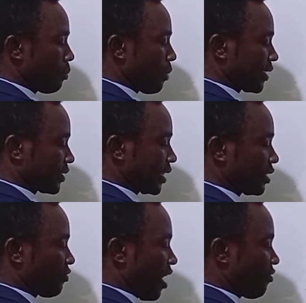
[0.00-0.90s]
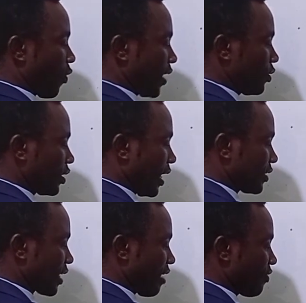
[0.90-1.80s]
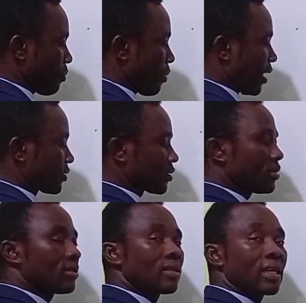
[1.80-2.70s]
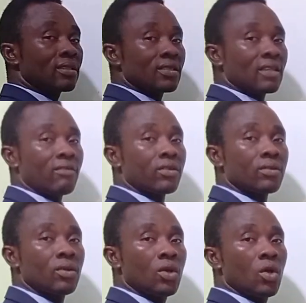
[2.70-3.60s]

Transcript: mass 35 while the other is having mass 37,